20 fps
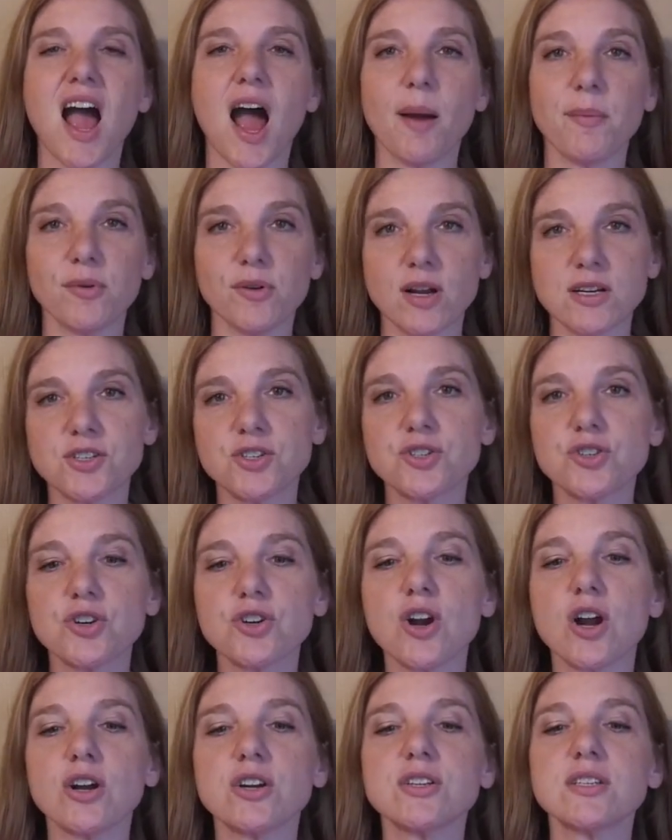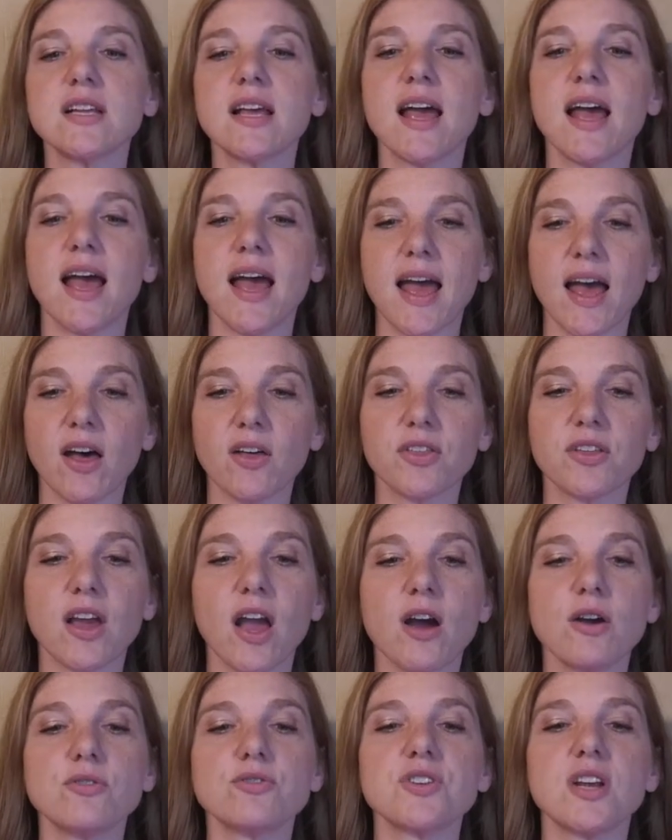I'm a registered nurse, a health
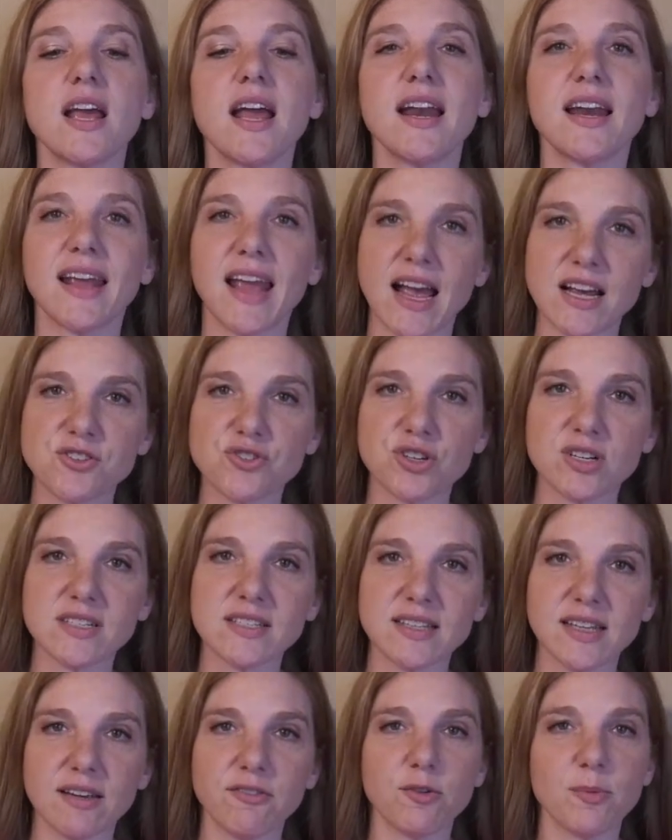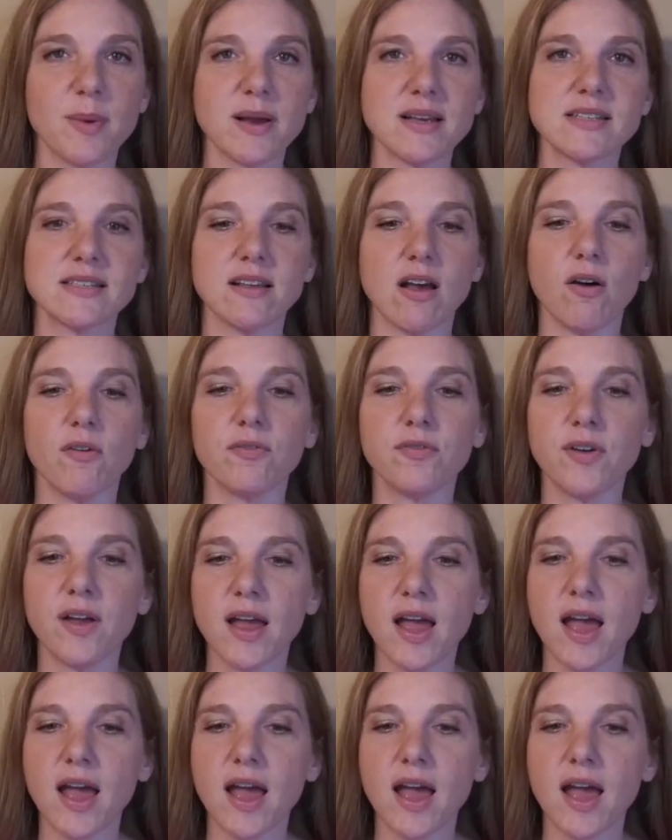coach, and a gastric sleever myself.